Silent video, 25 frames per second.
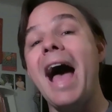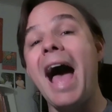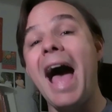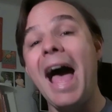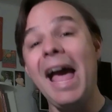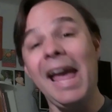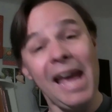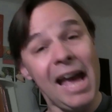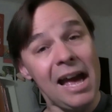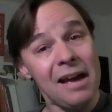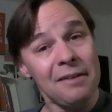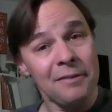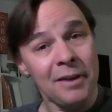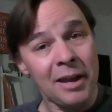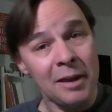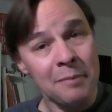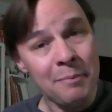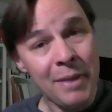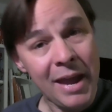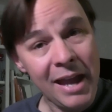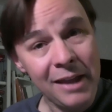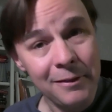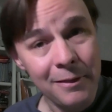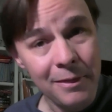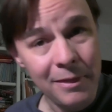I have a
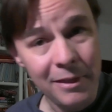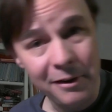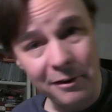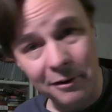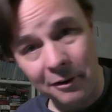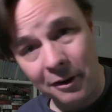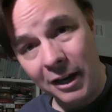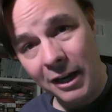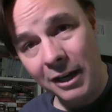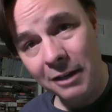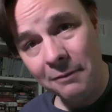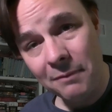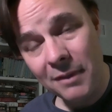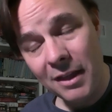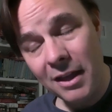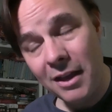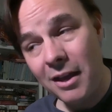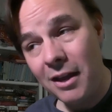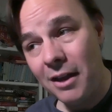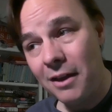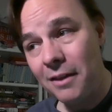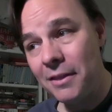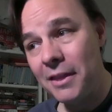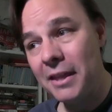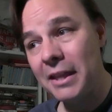pet theory
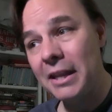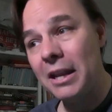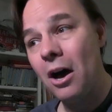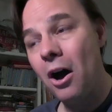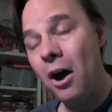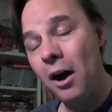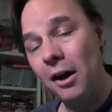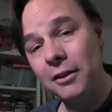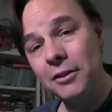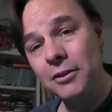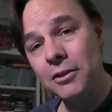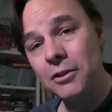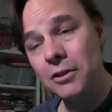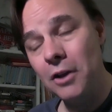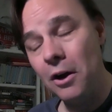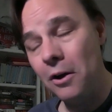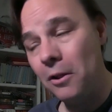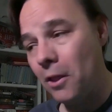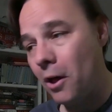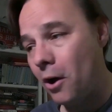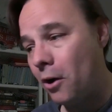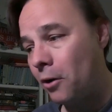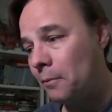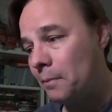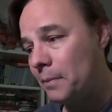that Han
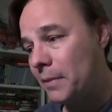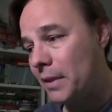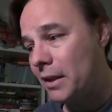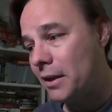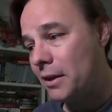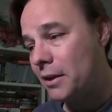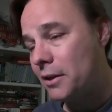Solo